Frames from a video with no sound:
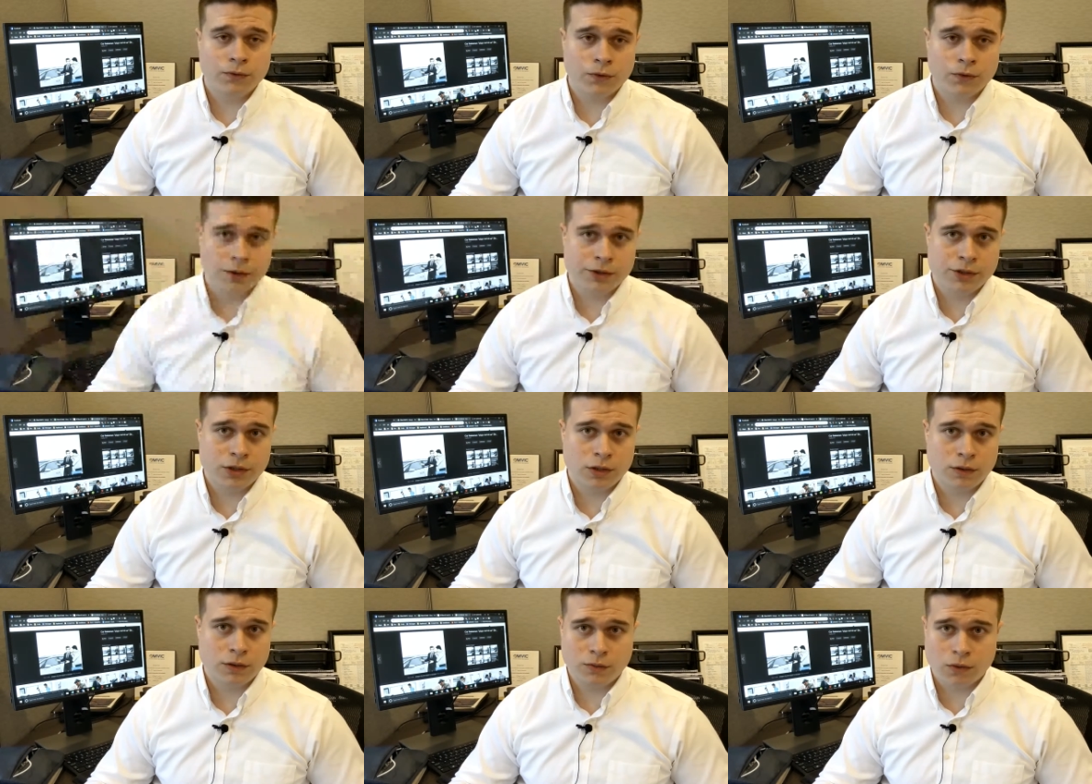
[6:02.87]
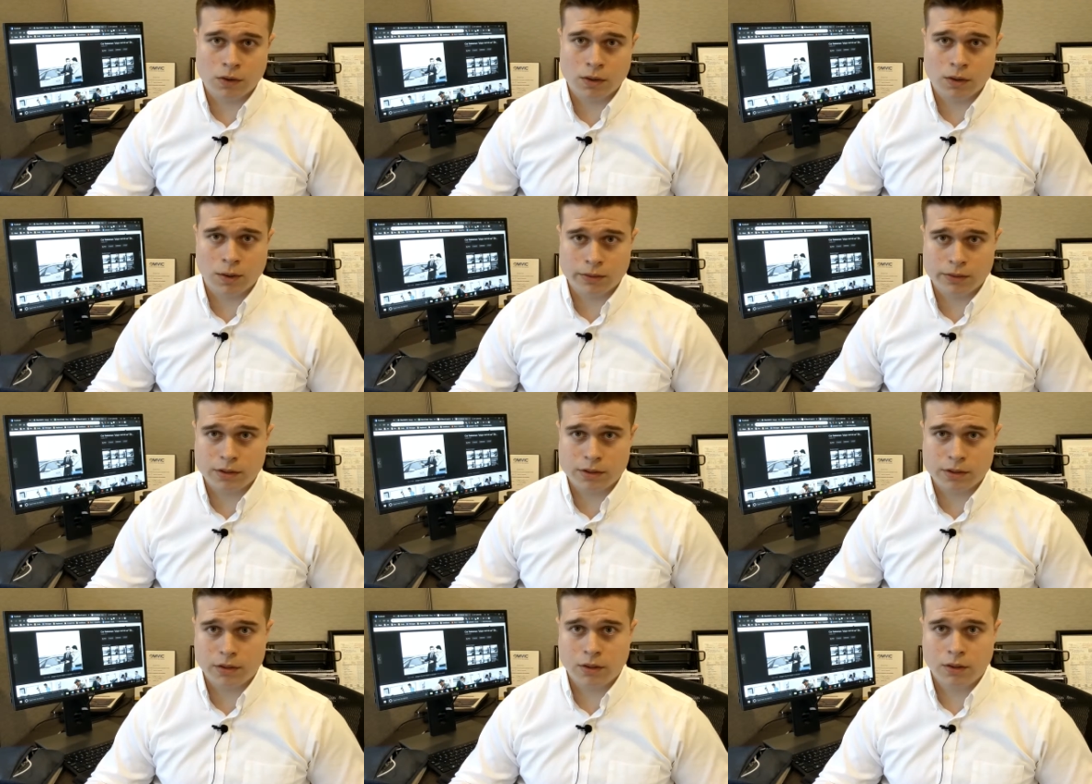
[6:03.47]
you first and
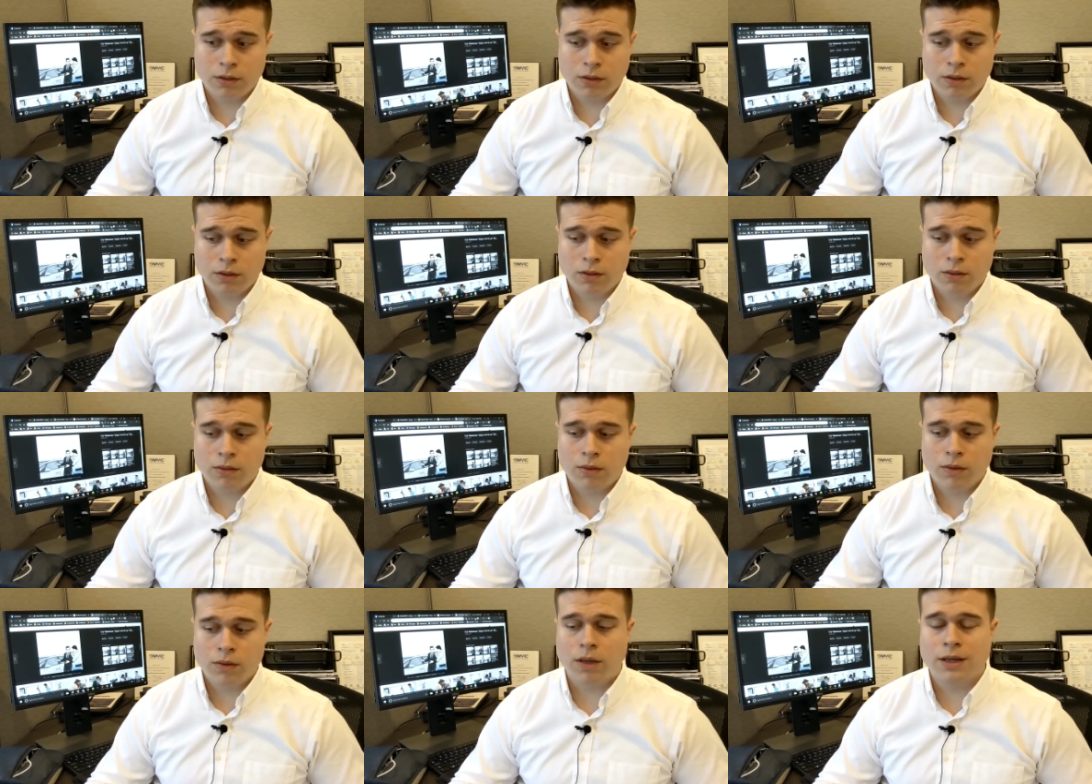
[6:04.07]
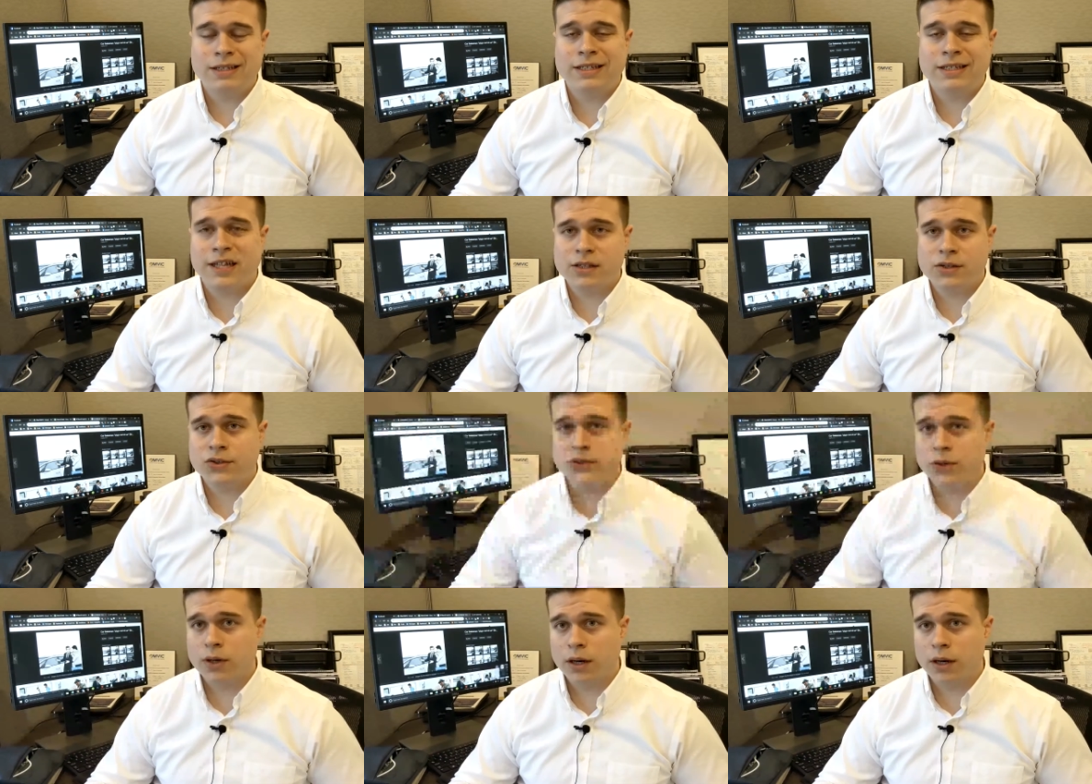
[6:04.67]
foremost a
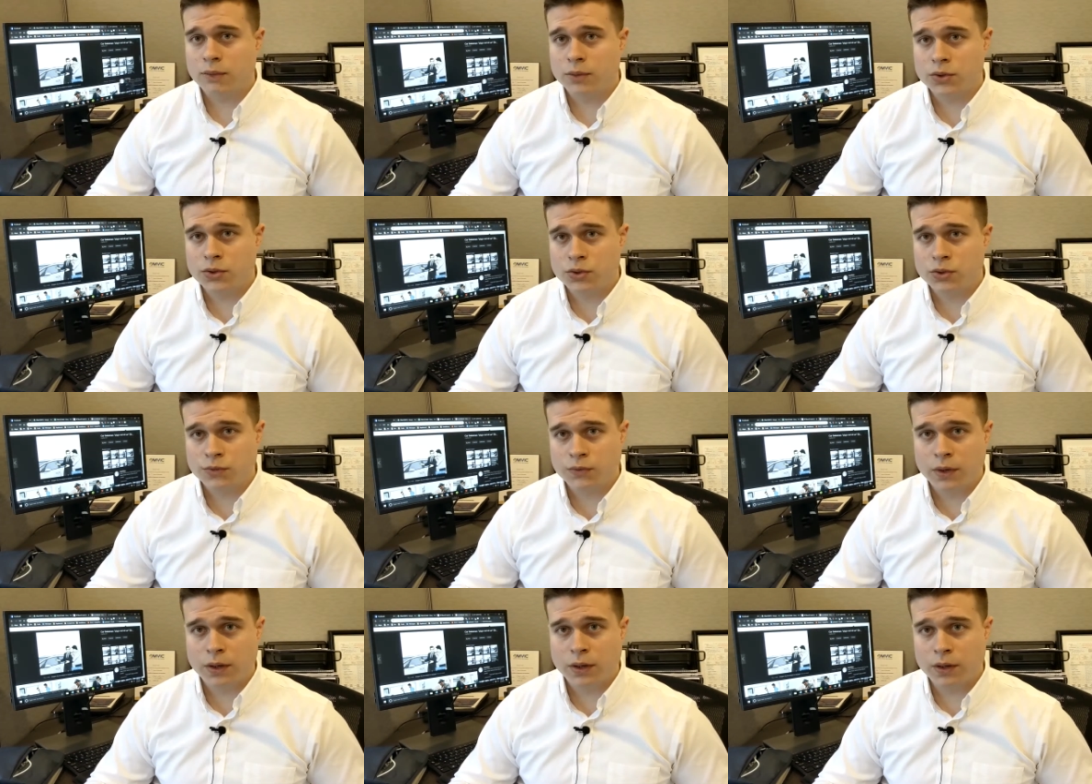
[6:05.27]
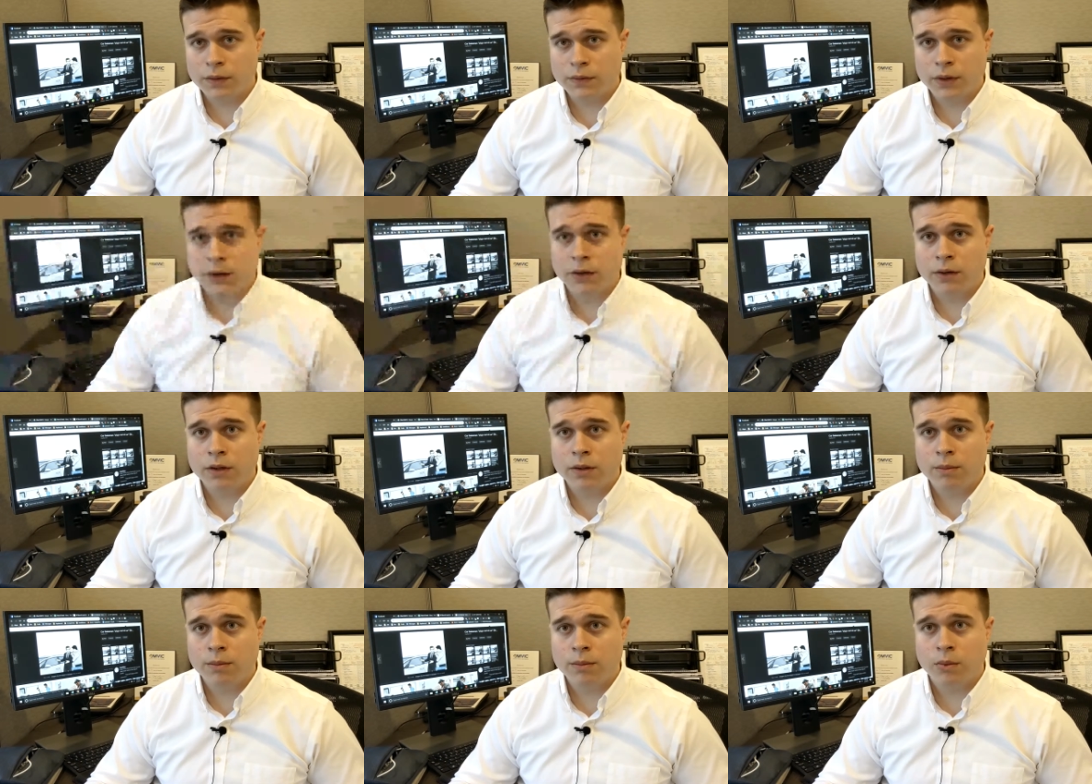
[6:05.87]
test drive, which is very,
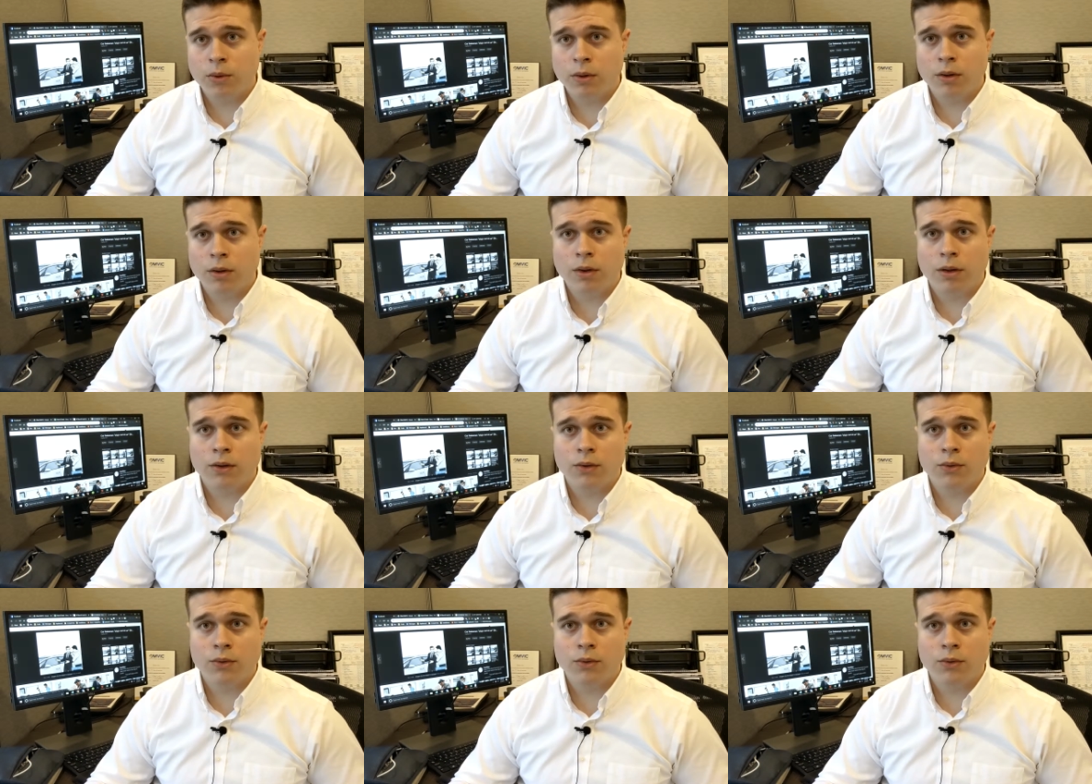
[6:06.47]
very important.